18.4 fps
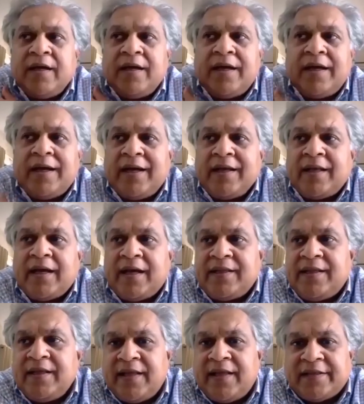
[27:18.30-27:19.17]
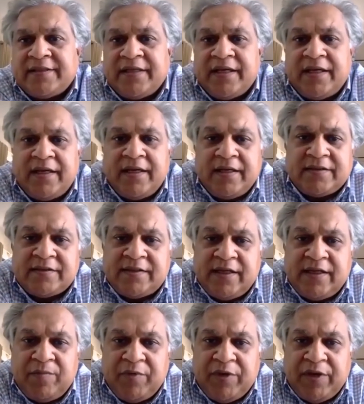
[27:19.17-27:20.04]
I think that's an
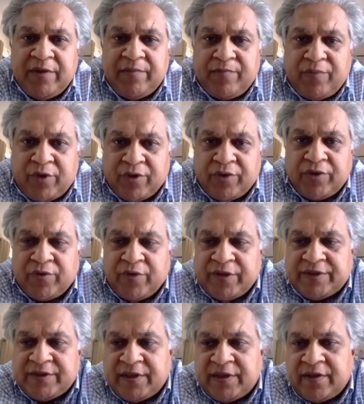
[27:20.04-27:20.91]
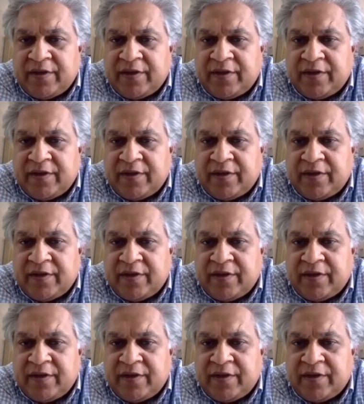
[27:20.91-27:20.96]
extremely important question,